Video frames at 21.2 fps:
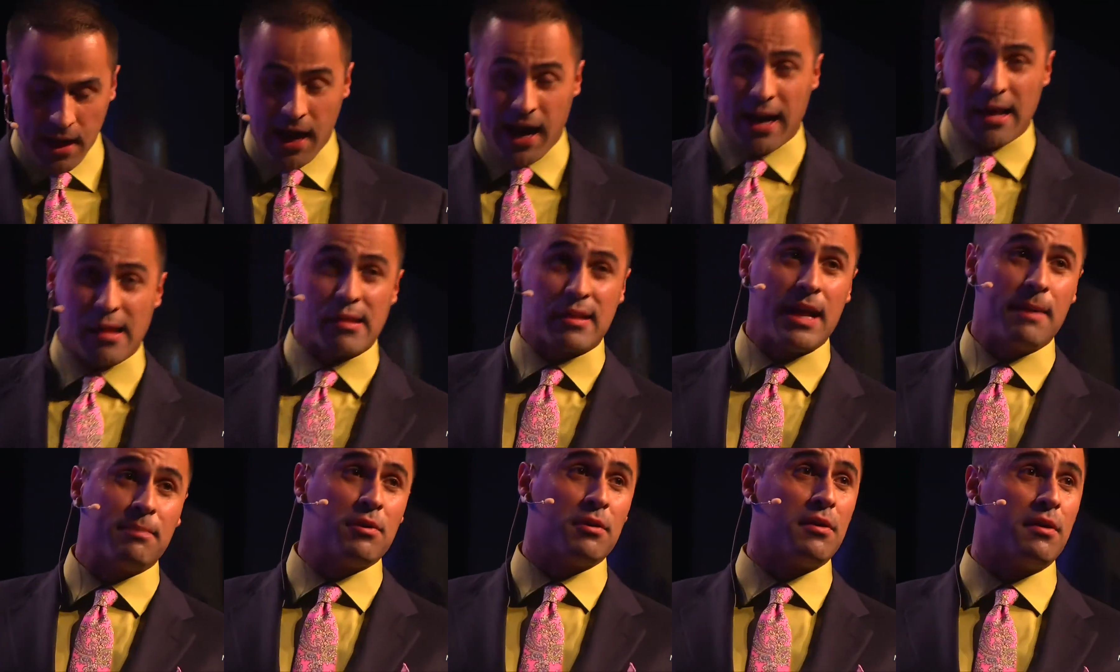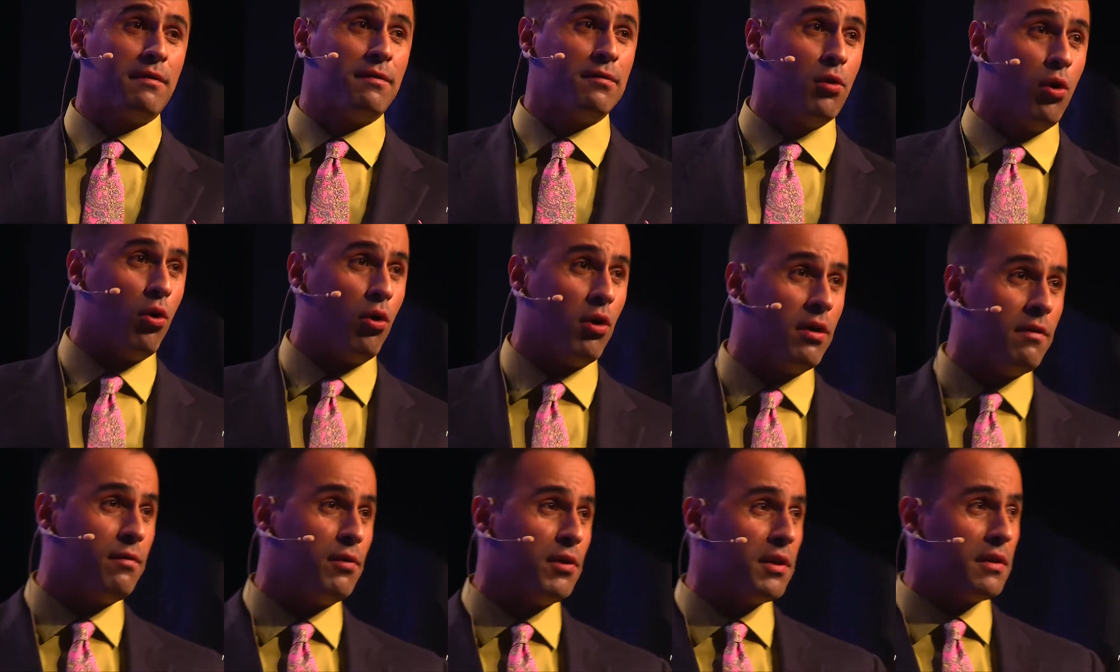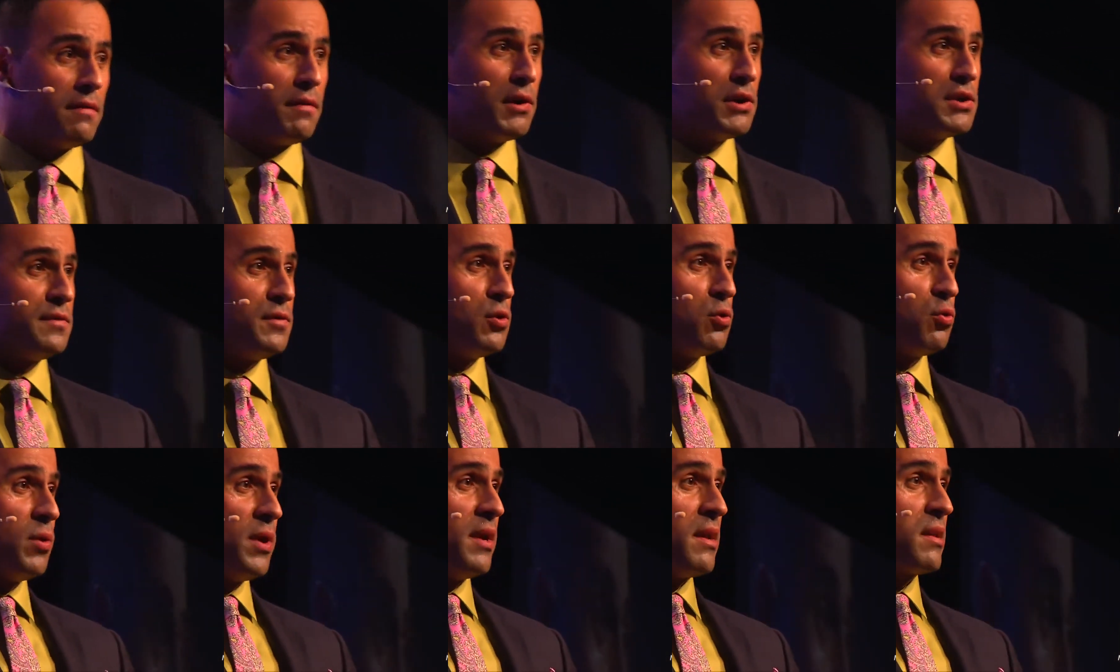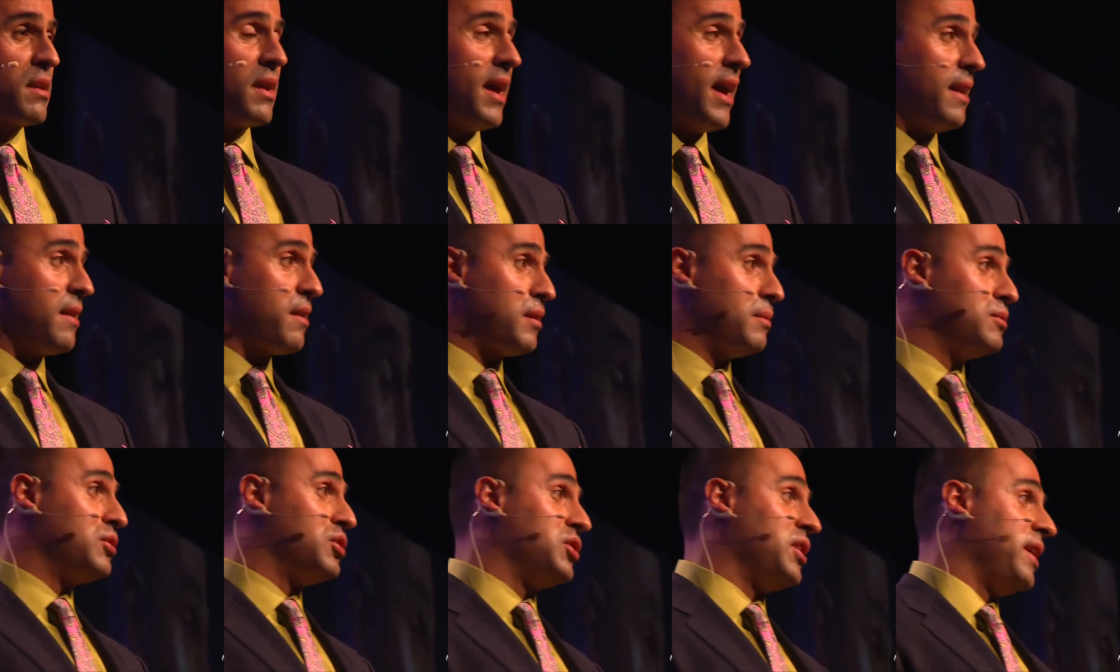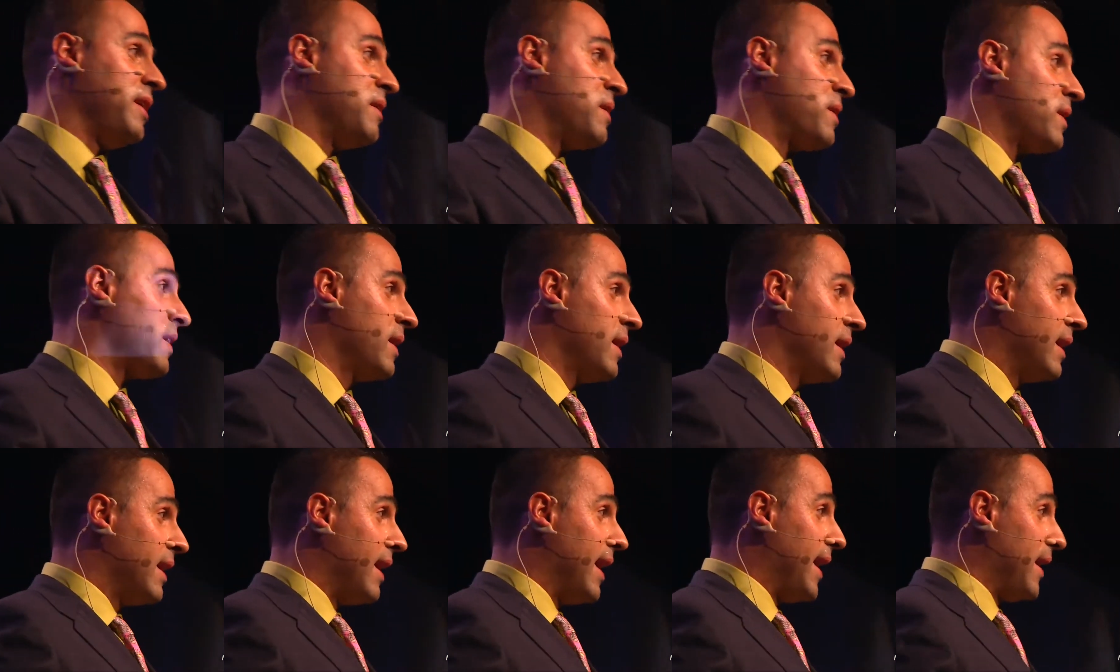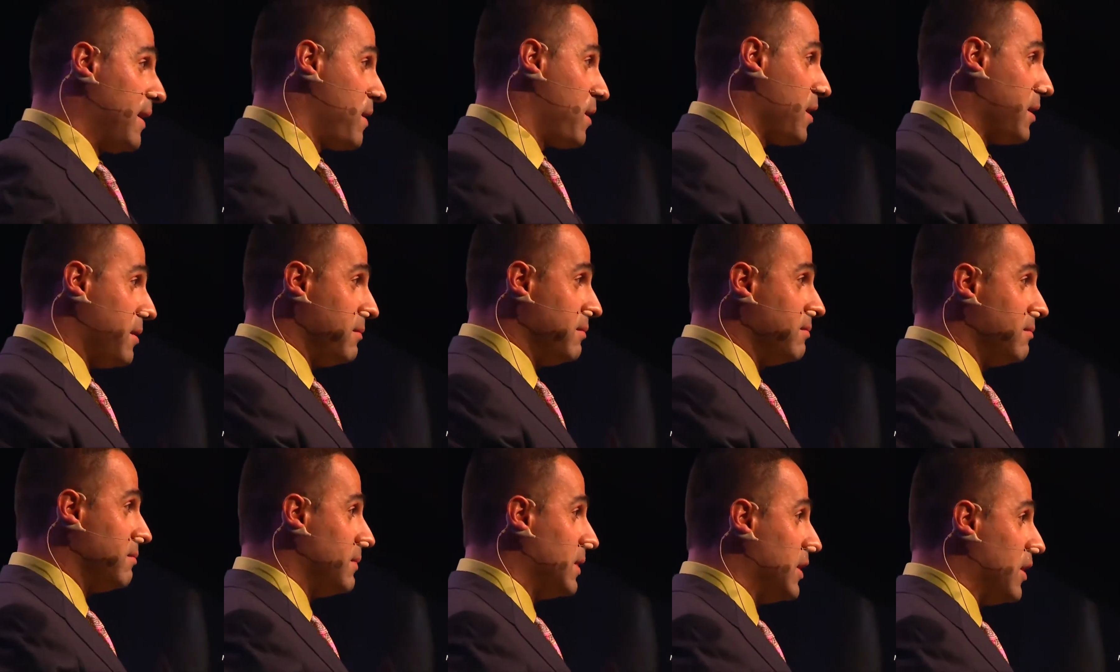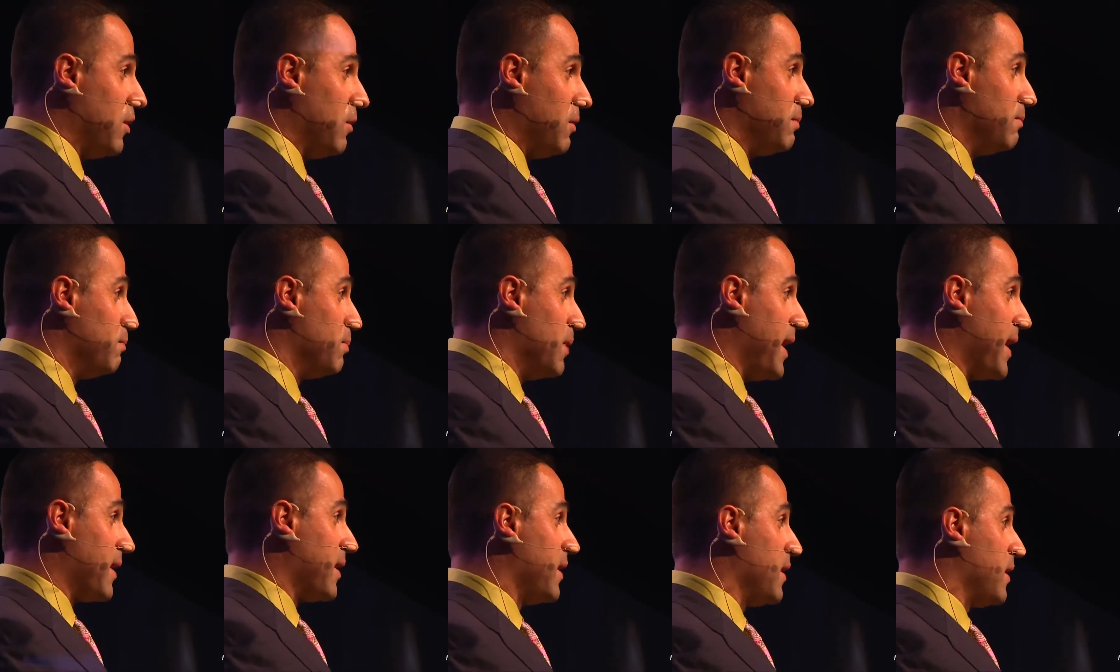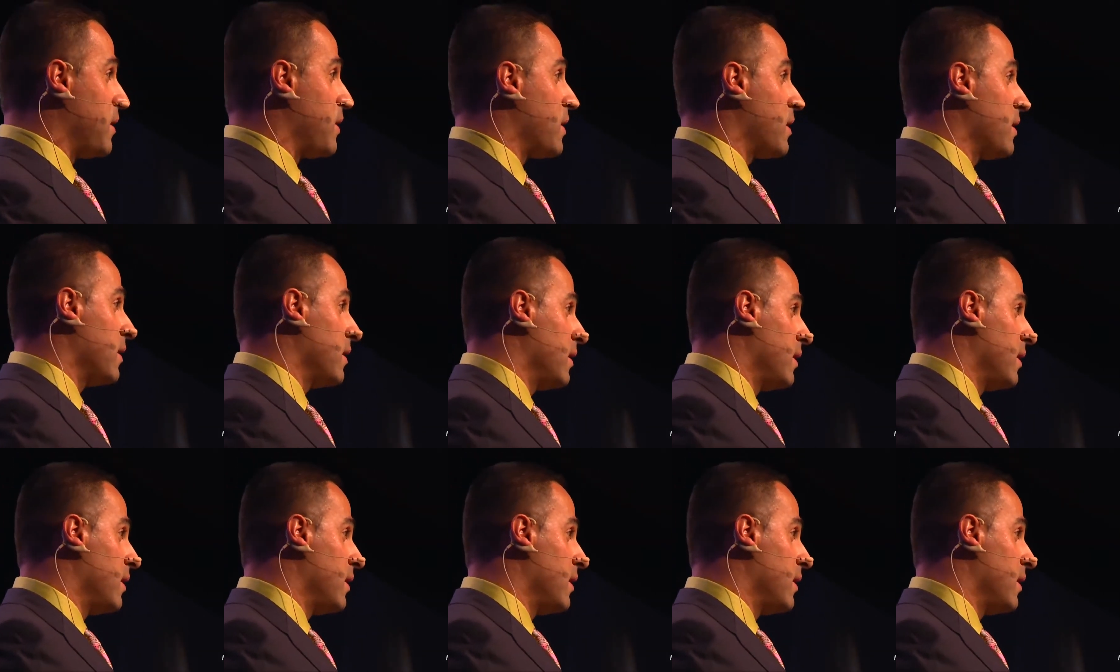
I slept on the floor for the first few weeks. I had some sheets. I had some, you know, blankets.